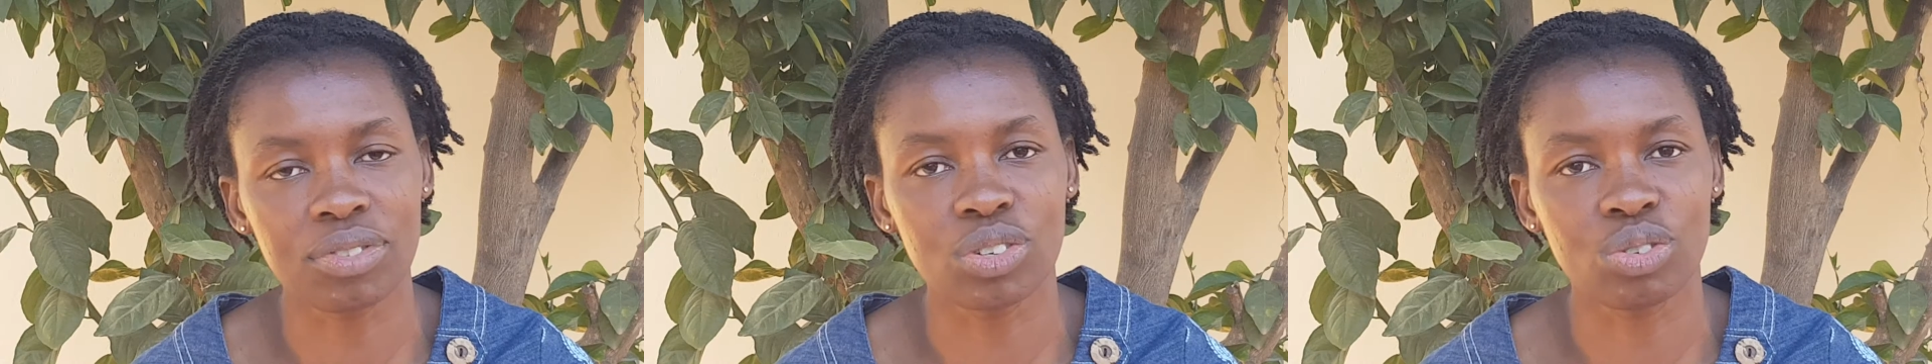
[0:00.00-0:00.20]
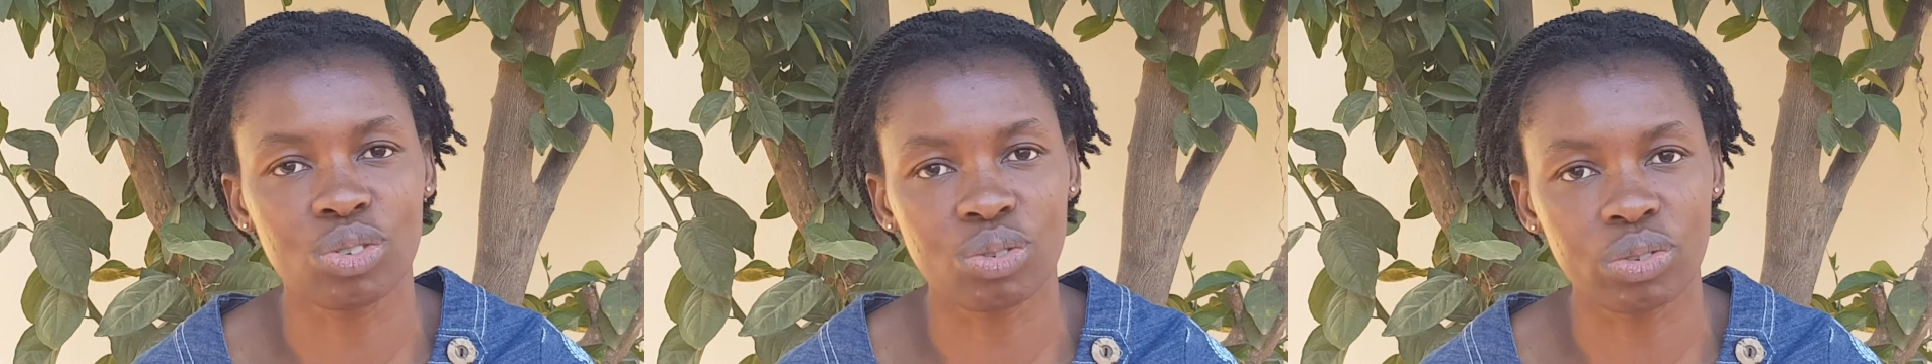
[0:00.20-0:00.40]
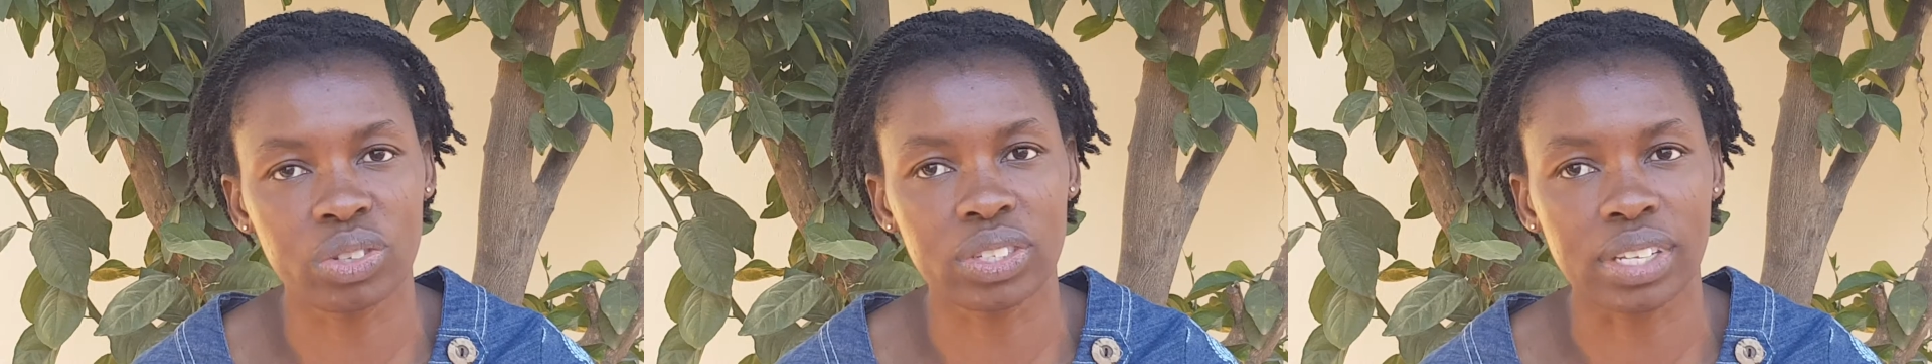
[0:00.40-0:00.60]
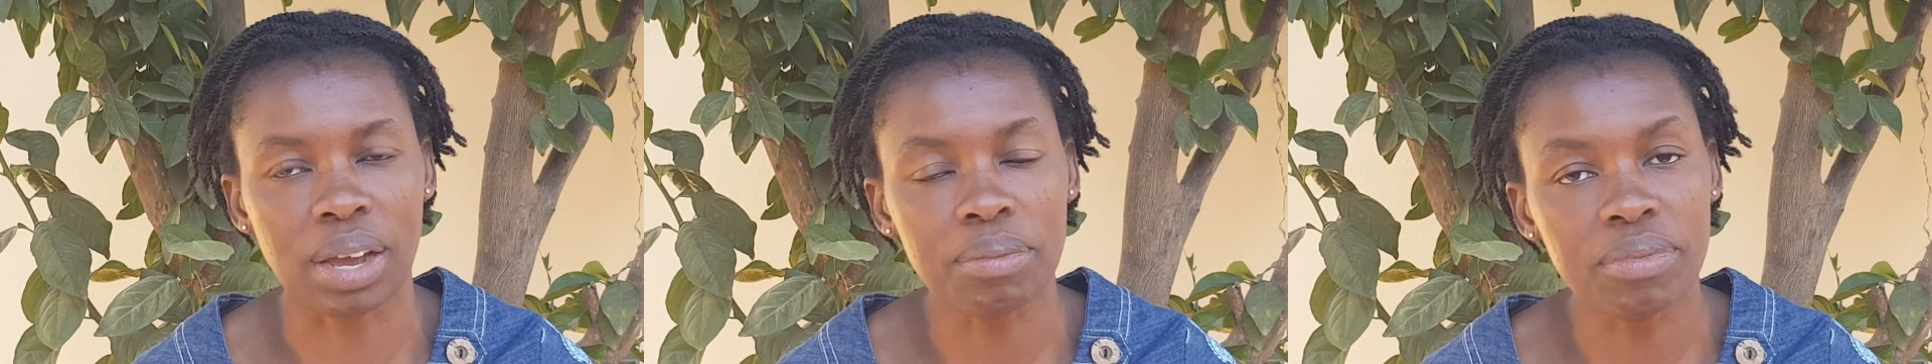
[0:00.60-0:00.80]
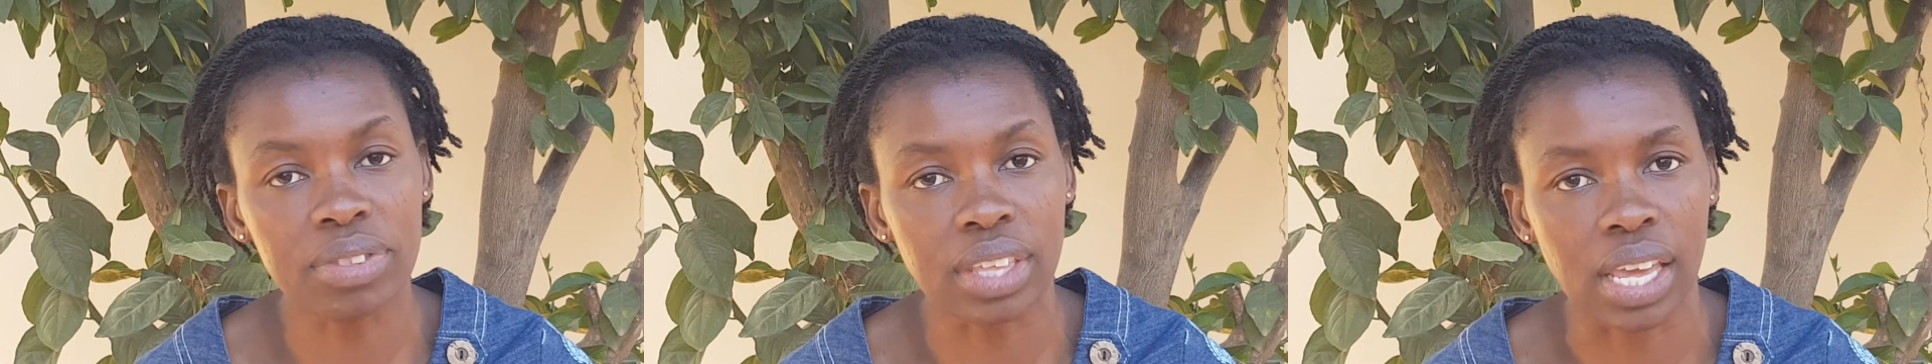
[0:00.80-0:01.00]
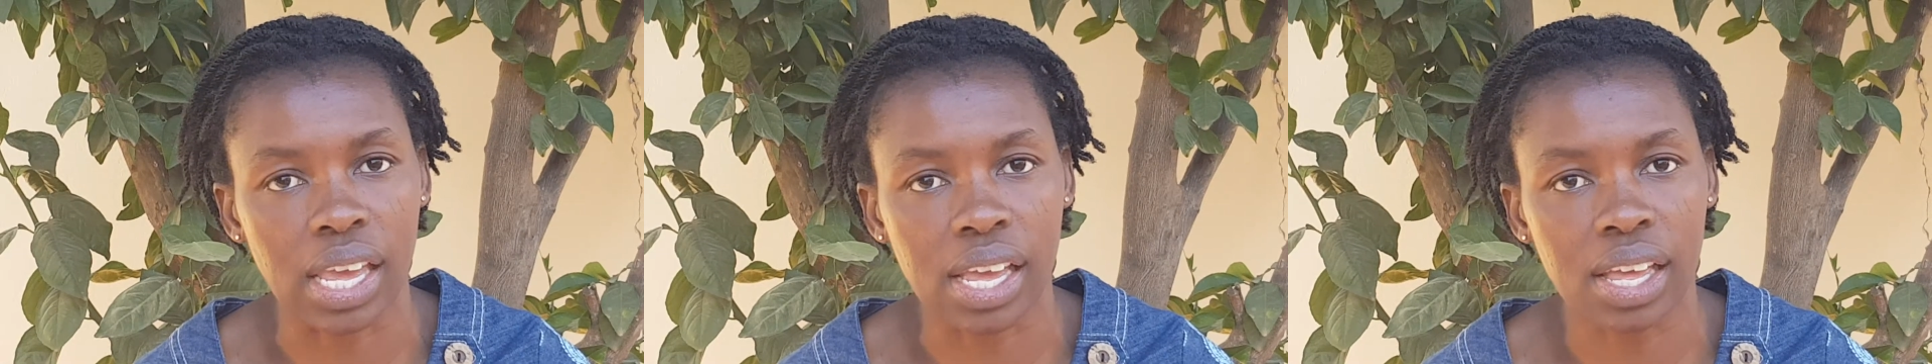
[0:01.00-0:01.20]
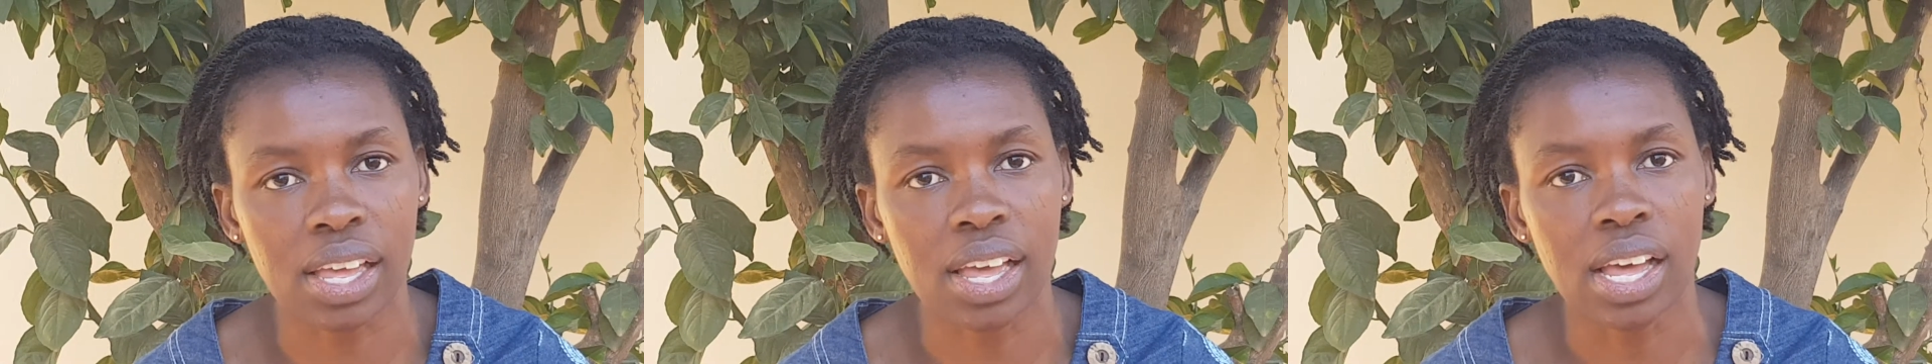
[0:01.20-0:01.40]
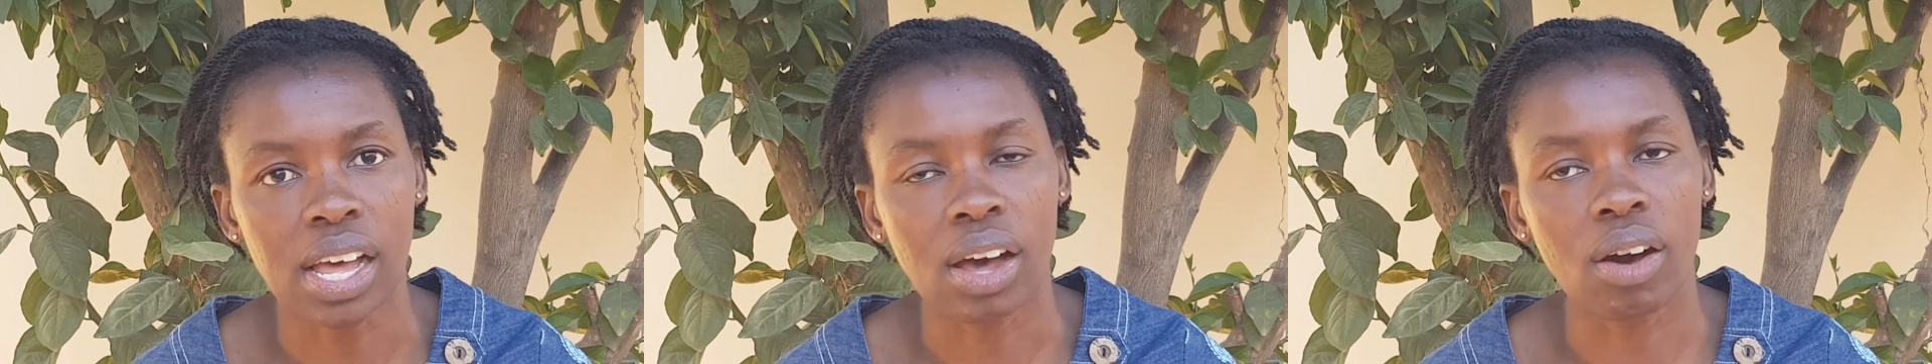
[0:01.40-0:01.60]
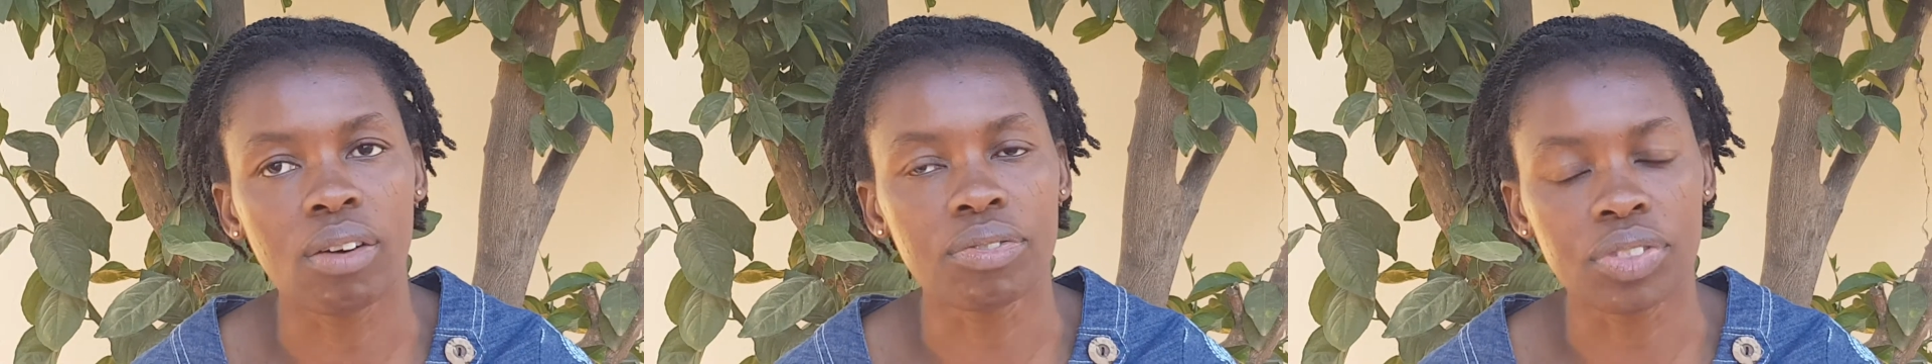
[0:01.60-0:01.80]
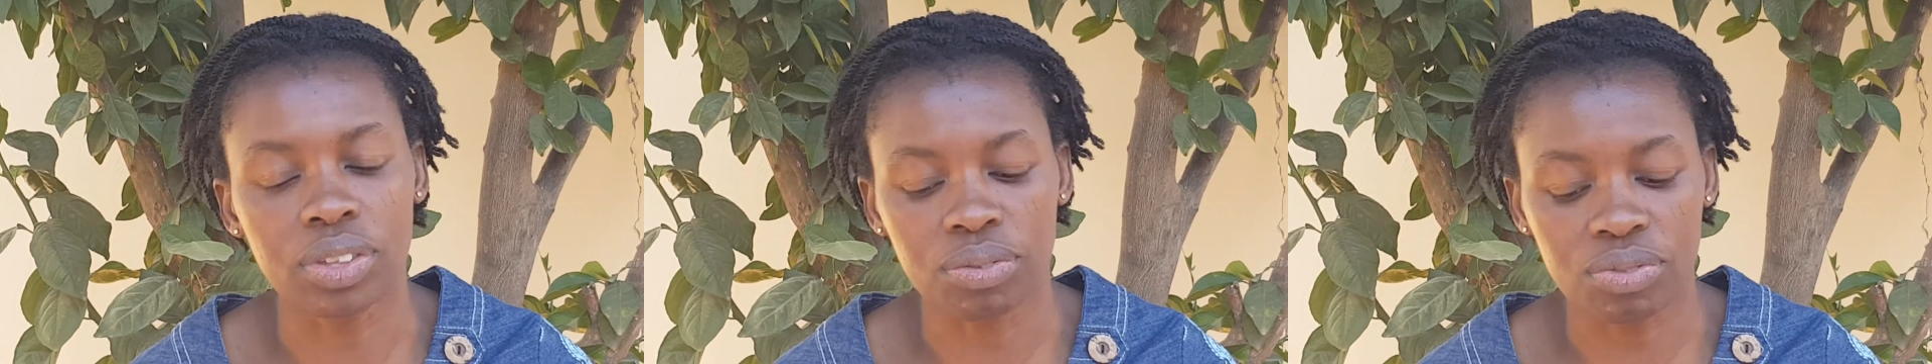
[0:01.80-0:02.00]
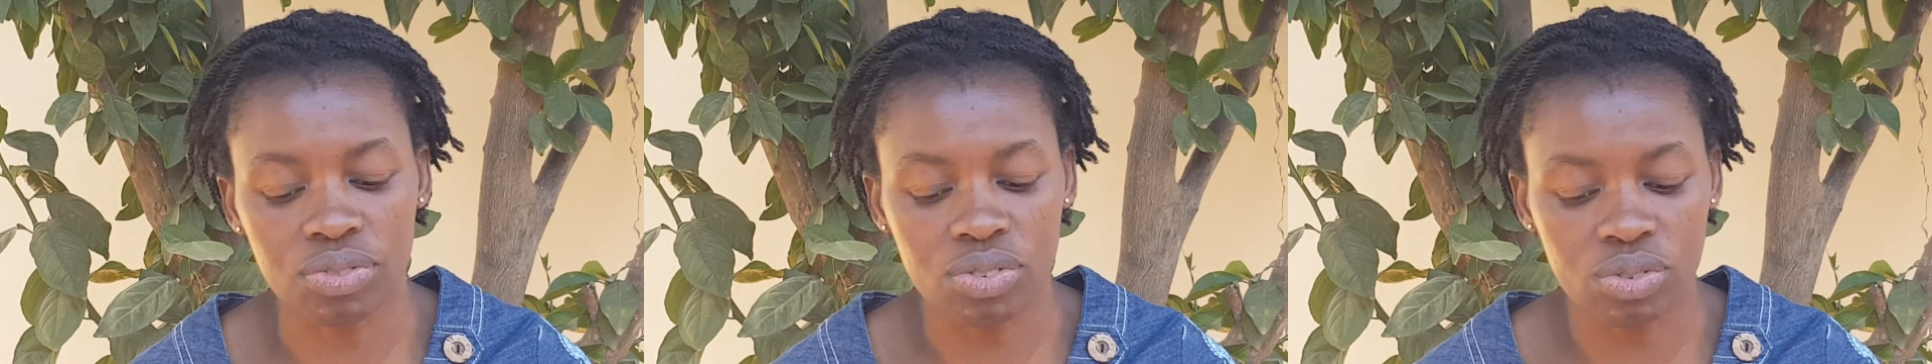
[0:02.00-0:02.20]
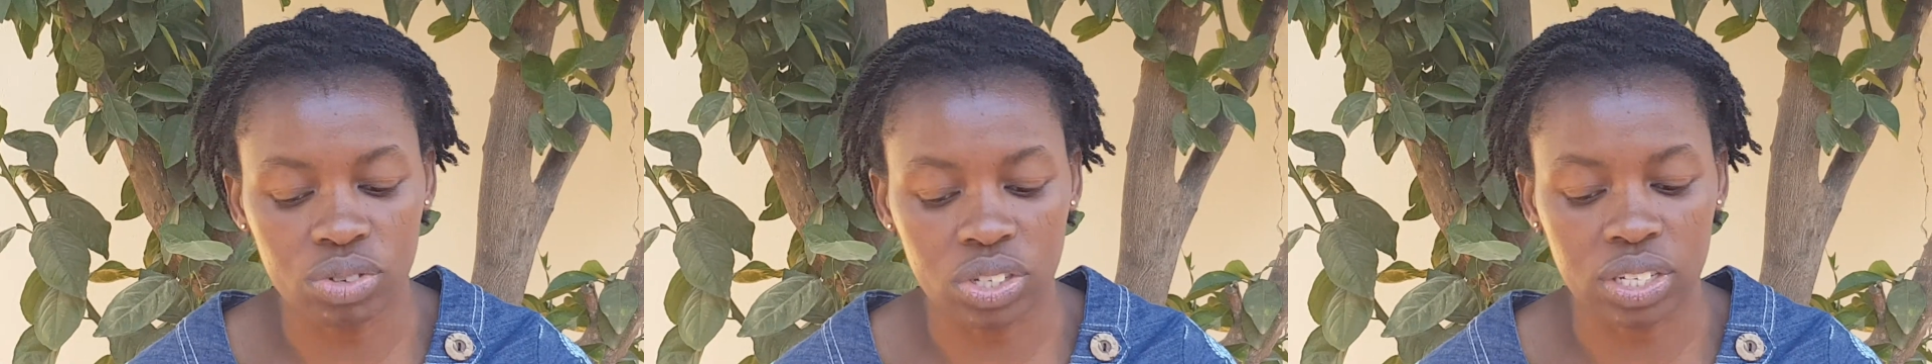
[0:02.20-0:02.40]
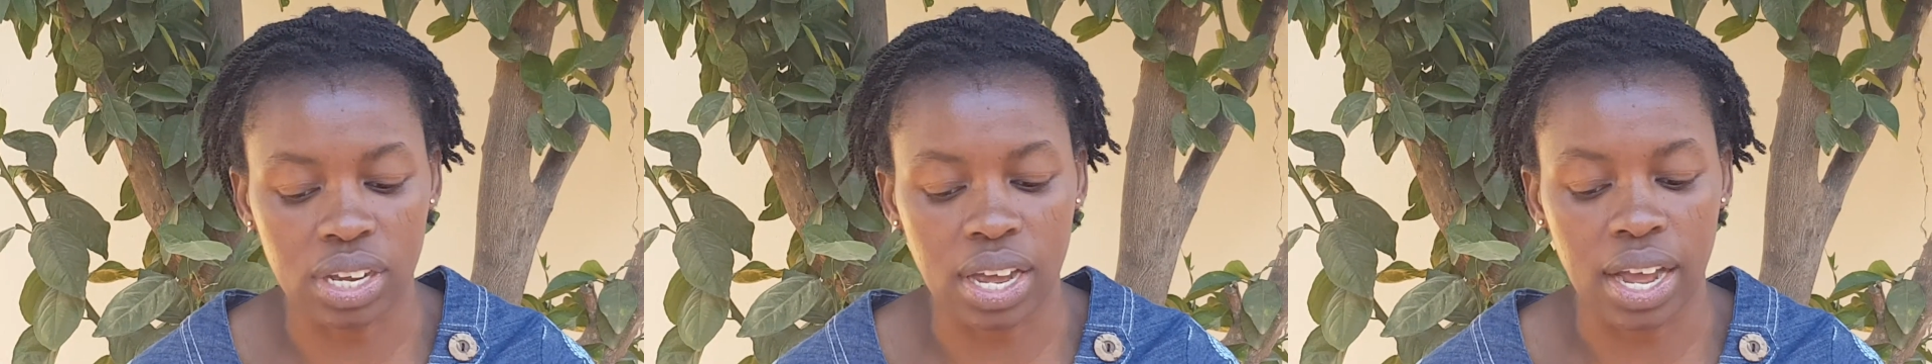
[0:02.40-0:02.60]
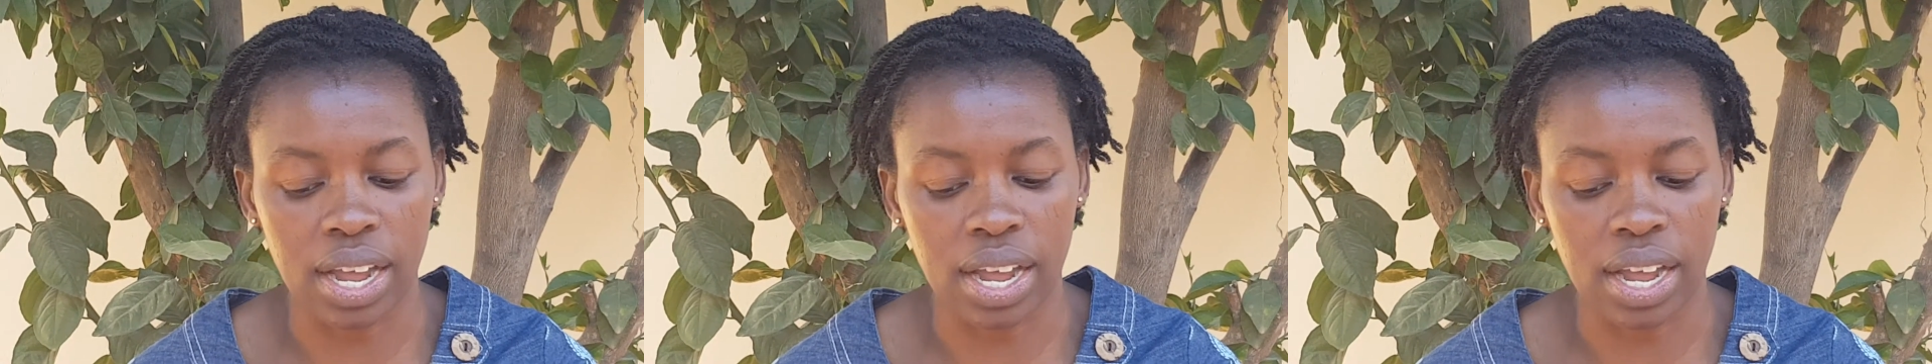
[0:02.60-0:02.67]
to do something of the future.